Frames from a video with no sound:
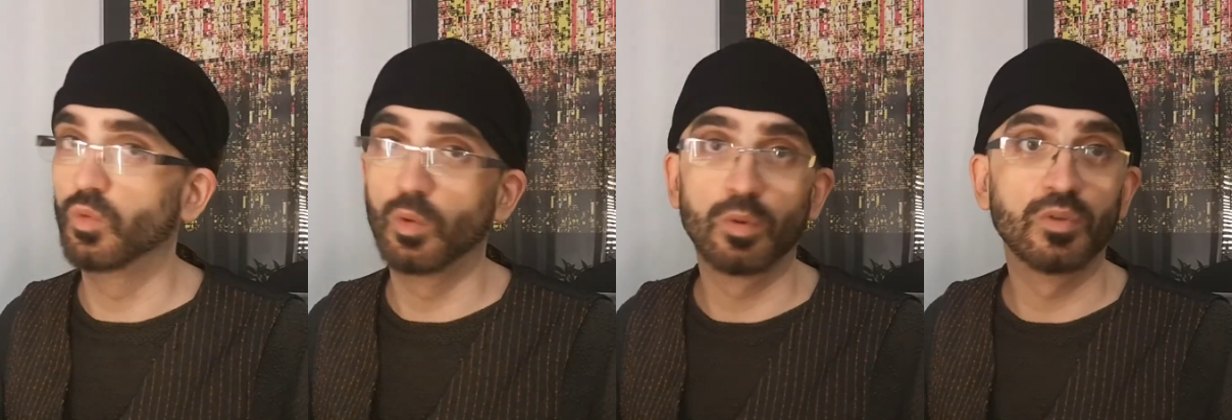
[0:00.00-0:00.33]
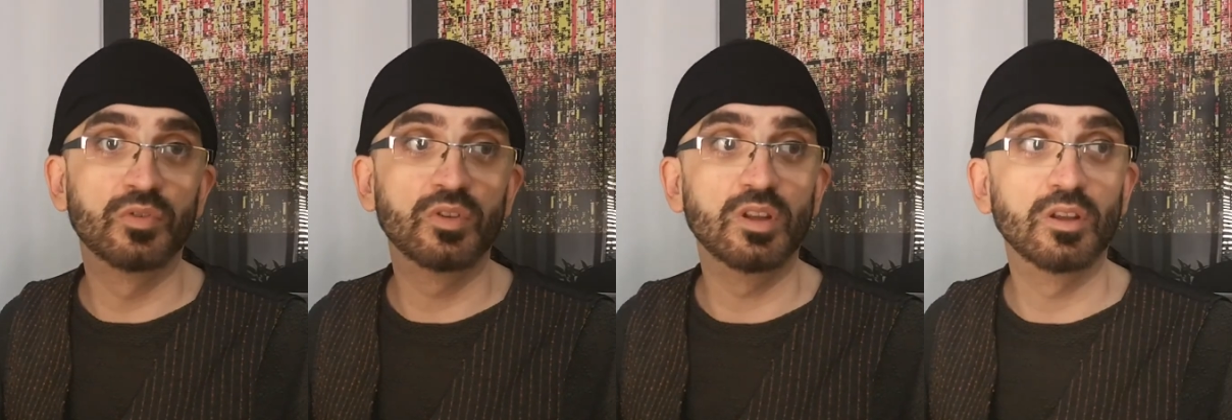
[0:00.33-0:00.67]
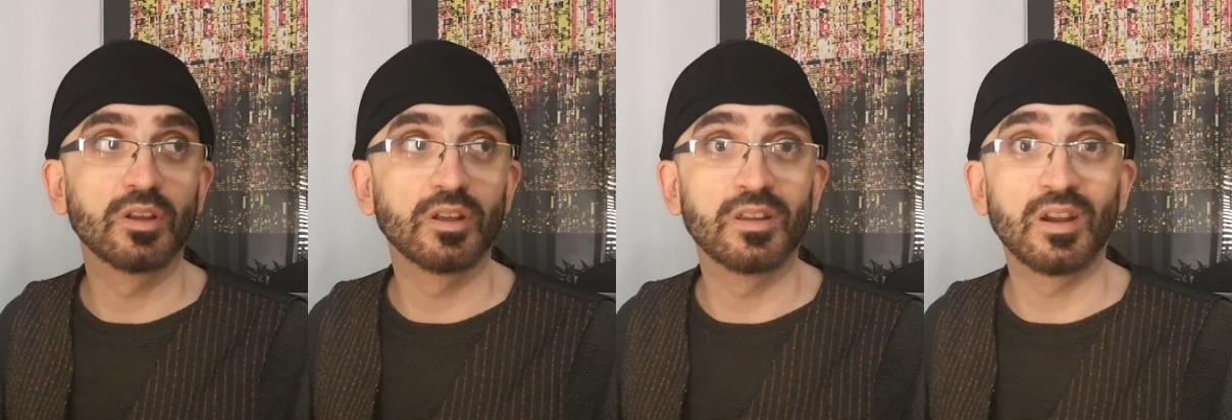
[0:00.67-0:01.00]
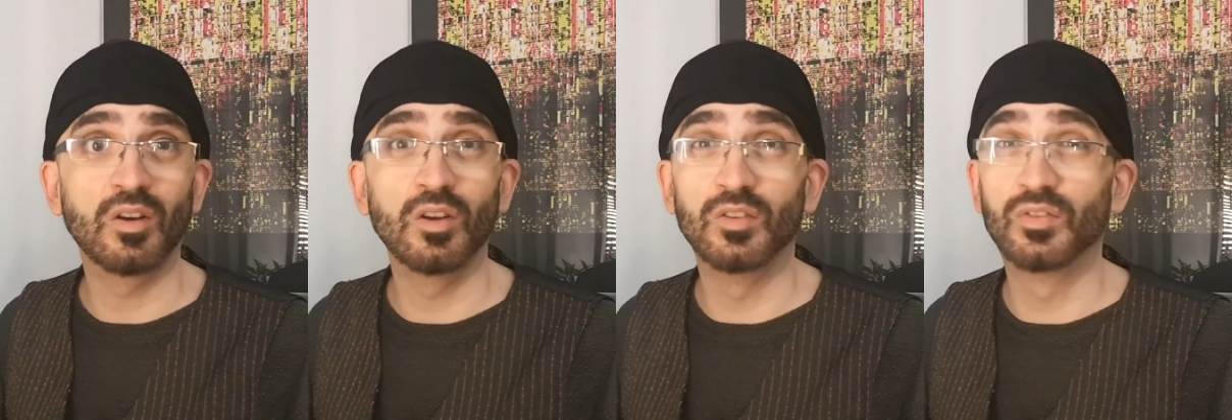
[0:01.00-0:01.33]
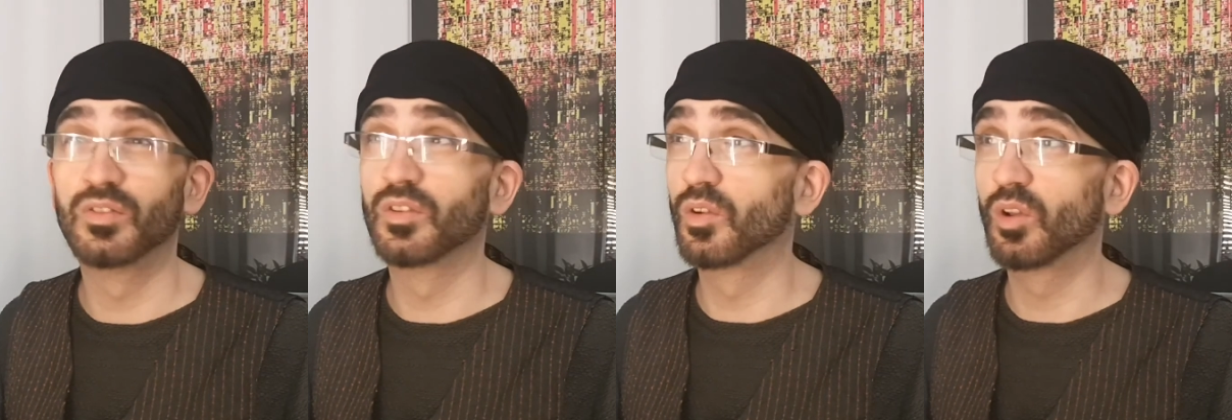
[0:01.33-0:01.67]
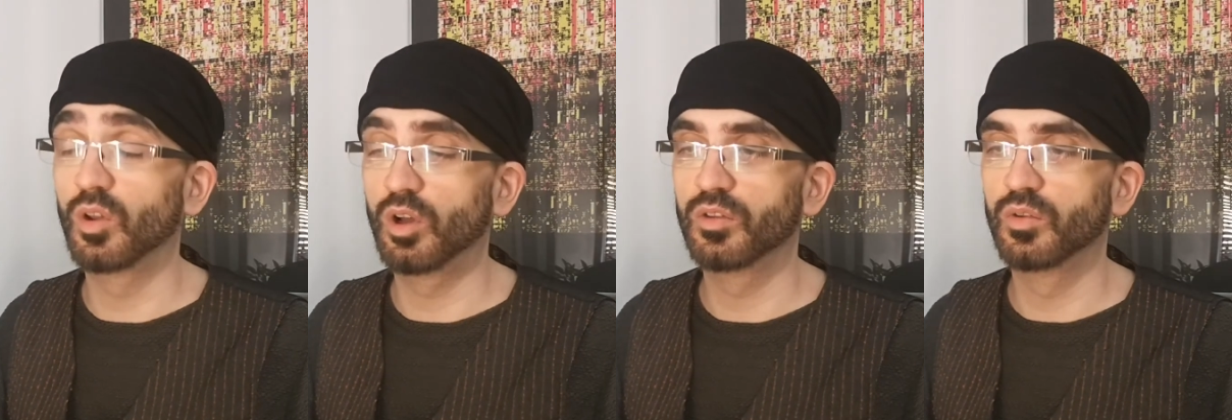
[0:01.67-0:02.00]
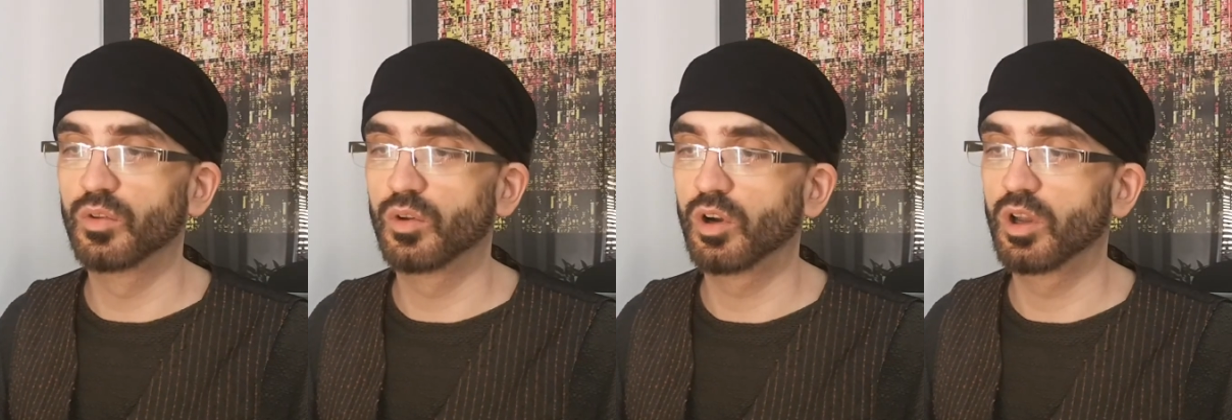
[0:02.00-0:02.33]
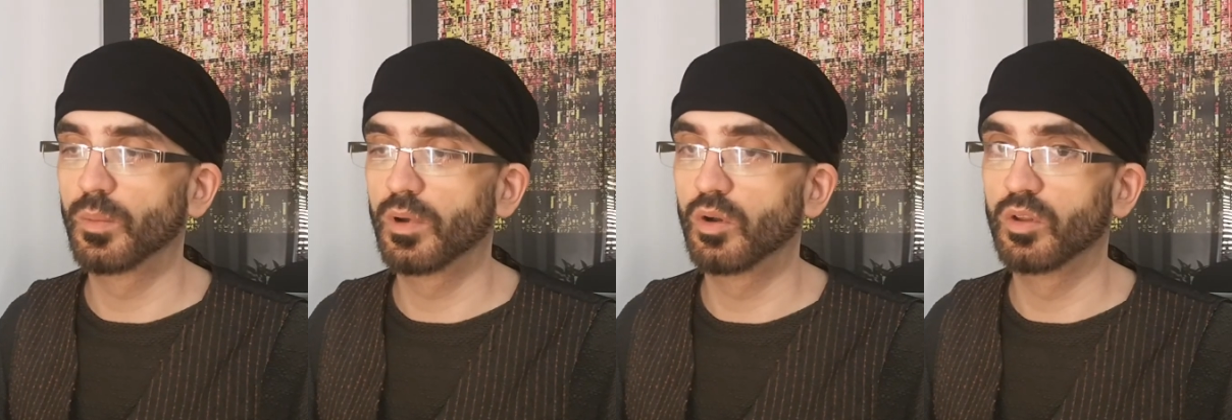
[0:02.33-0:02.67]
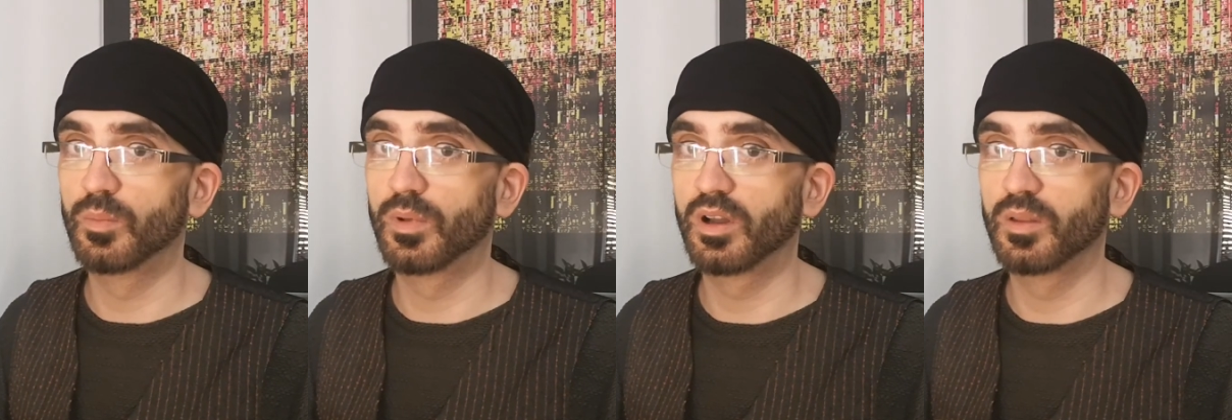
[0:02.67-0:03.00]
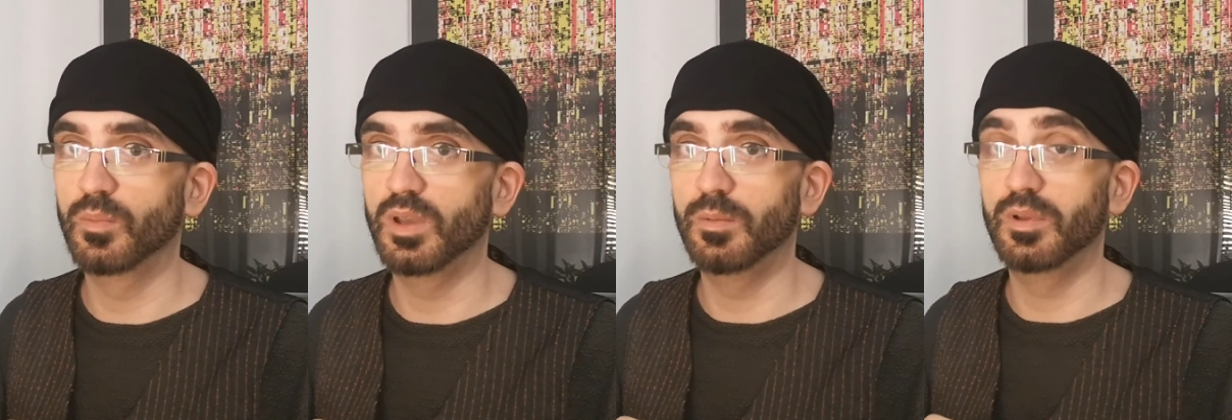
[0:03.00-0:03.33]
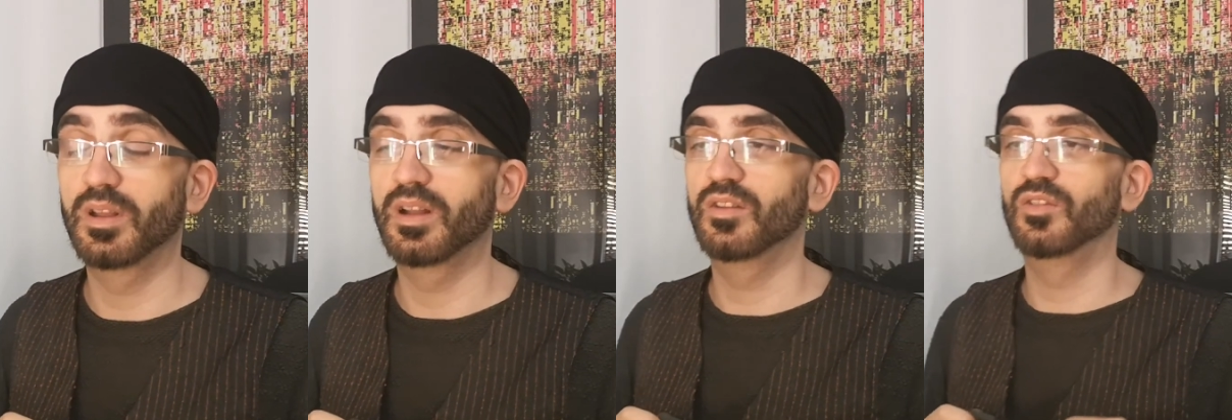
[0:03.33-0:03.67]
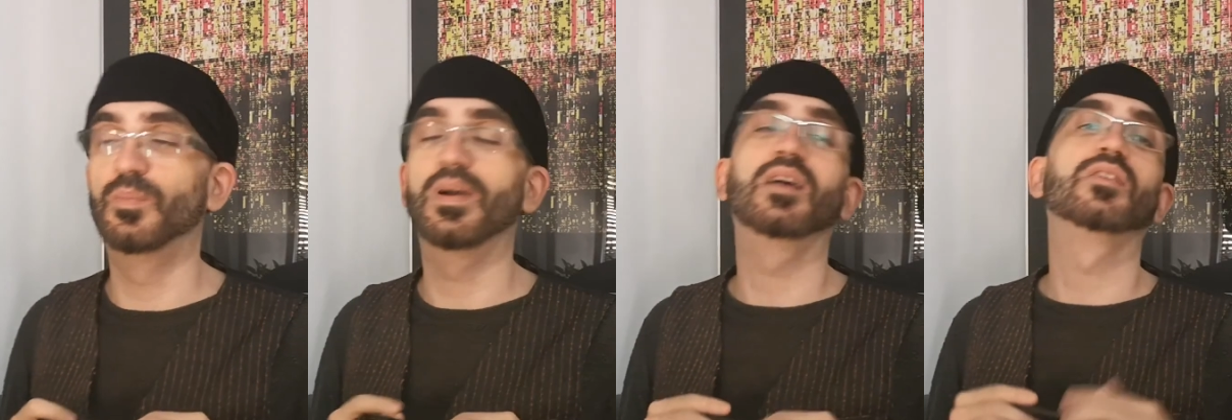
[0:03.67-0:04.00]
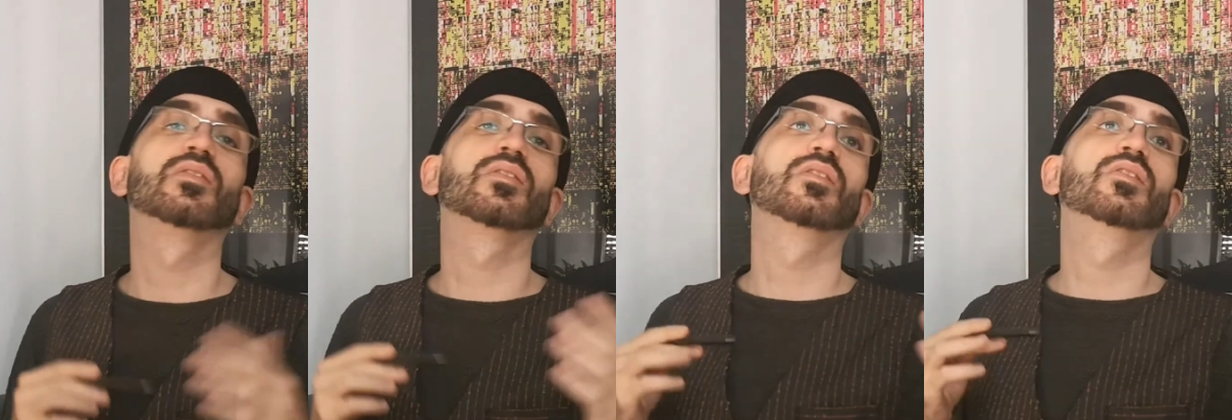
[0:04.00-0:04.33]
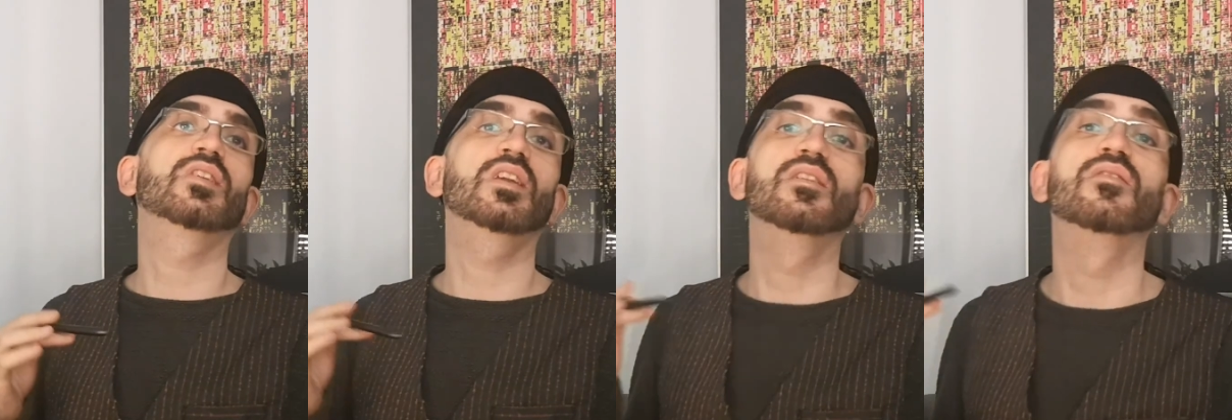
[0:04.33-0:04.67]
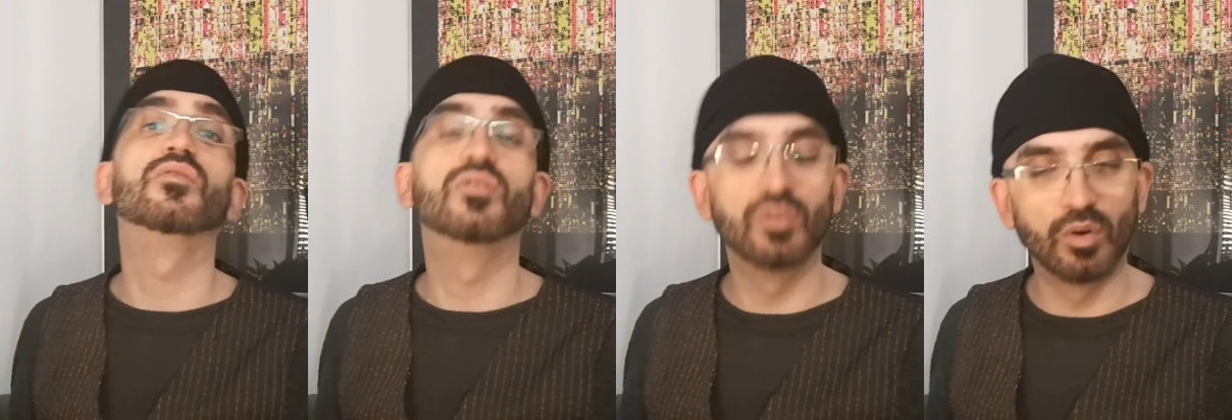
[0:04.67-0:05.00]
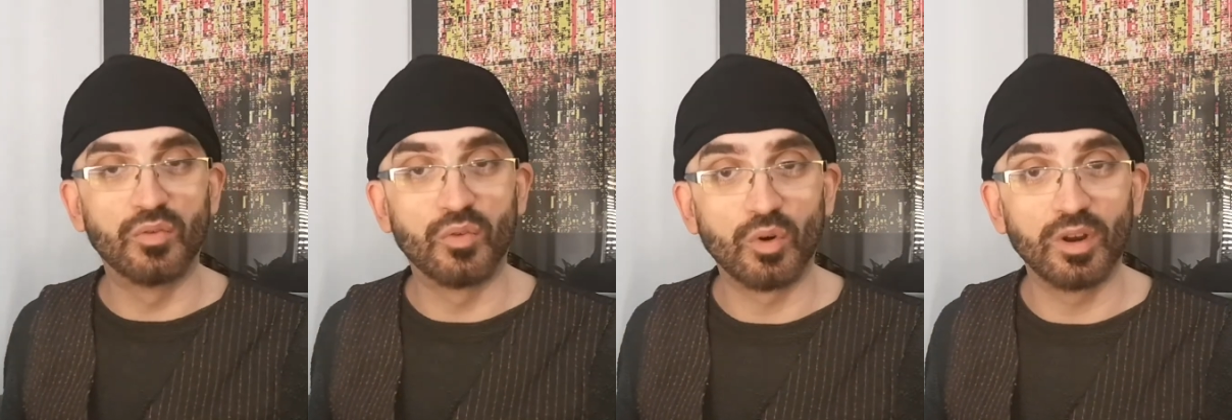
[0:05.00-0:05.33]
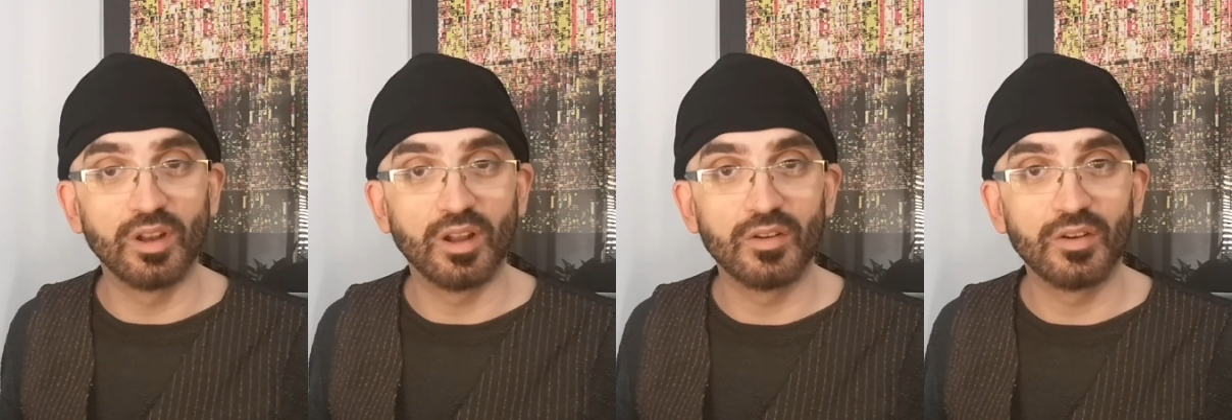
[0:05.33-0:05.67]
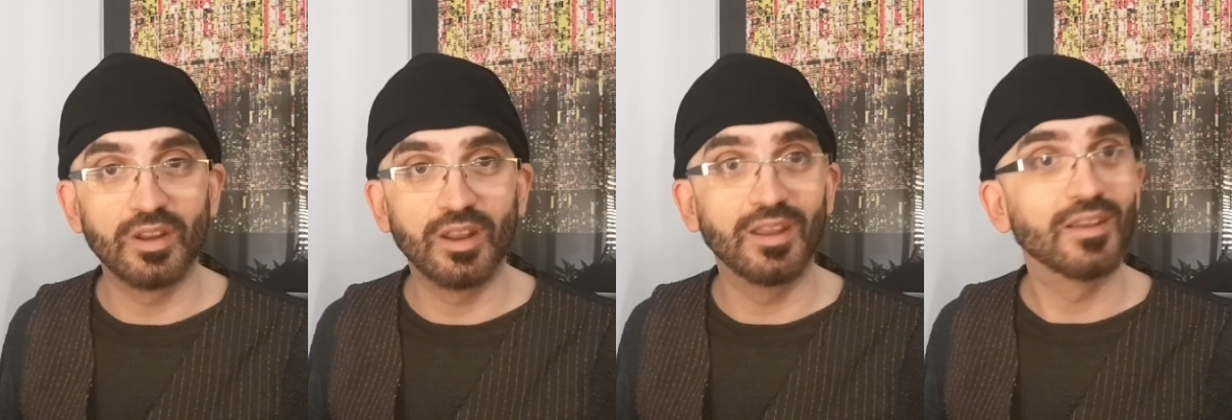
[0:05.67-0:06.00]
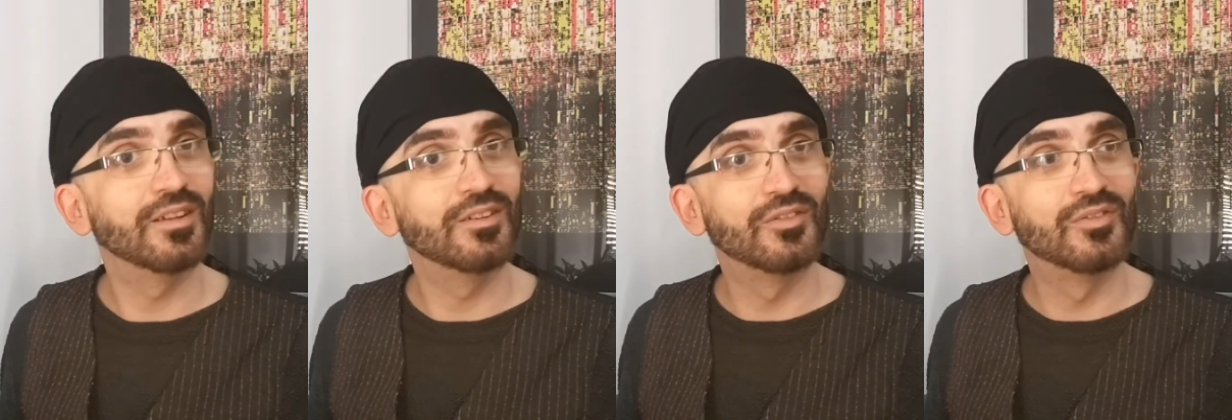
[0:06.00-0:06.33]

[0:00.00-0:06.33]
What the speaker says: We will see. There is still a lot to talk about, but maybe that is best saved for another day.